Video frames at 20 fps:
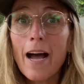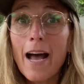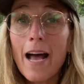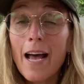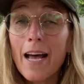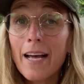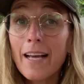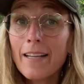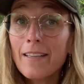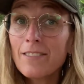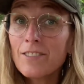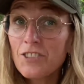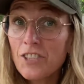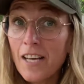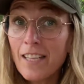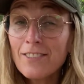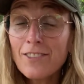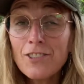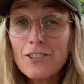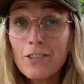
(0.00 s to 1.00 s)
And
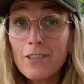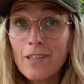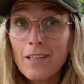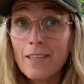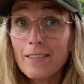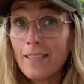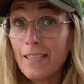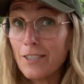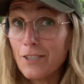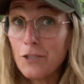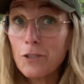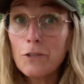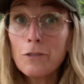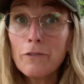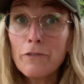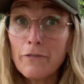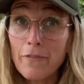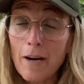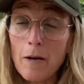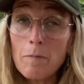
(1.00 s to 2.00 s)
chances are that
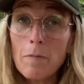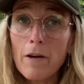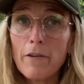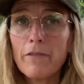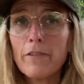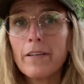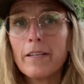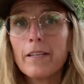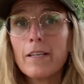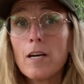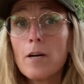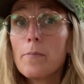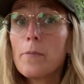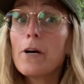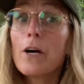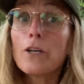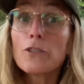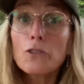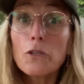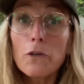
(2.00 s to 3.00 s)
you found my video
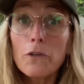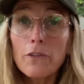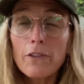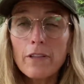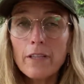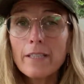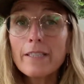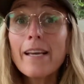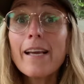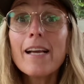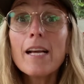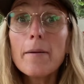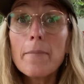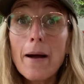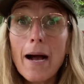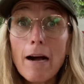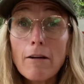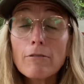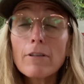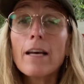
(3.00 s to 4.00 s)
because you're thinking
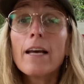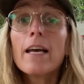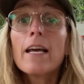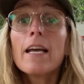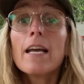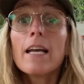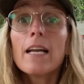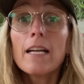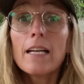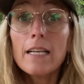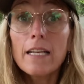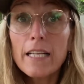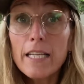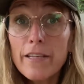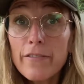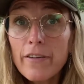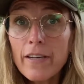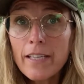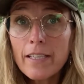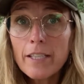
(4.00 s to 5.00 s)
about
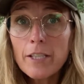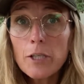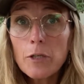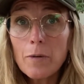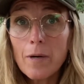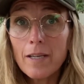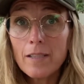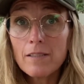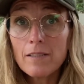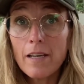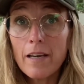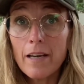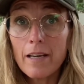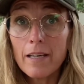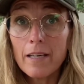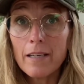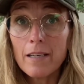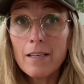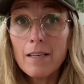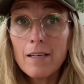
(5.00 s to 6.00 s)
leaving the
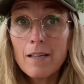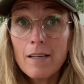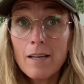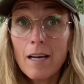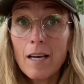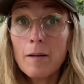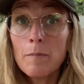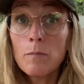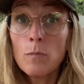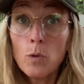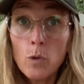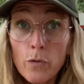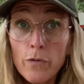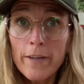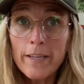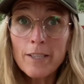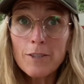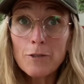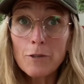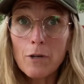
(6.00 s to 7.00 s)
USA and
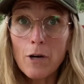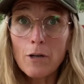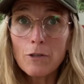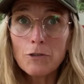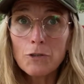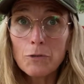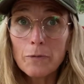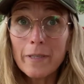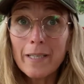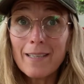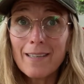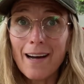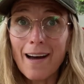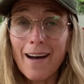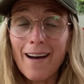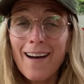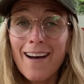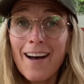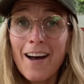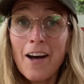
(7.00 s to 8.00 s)
moving to Costa
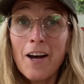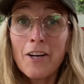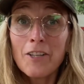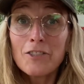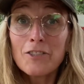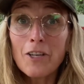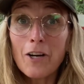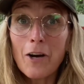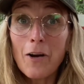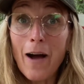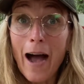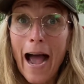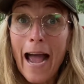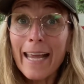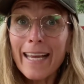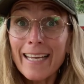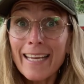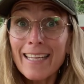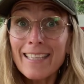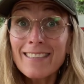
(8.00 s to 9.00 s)
Rica. So
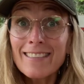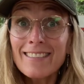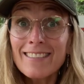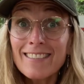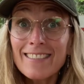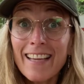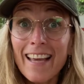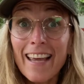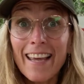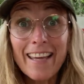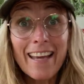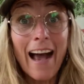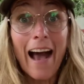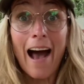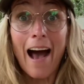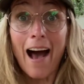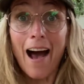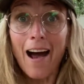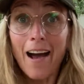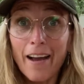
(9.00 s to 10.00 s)
I can say
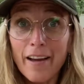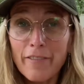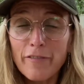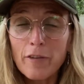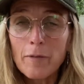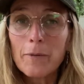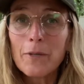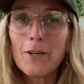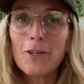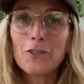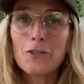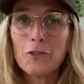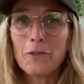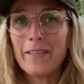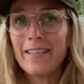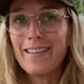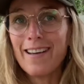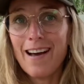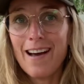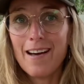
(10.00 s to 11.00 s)
hi from Costa
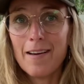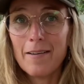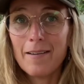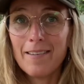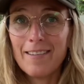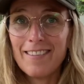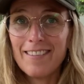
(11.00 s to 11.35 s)
Rica.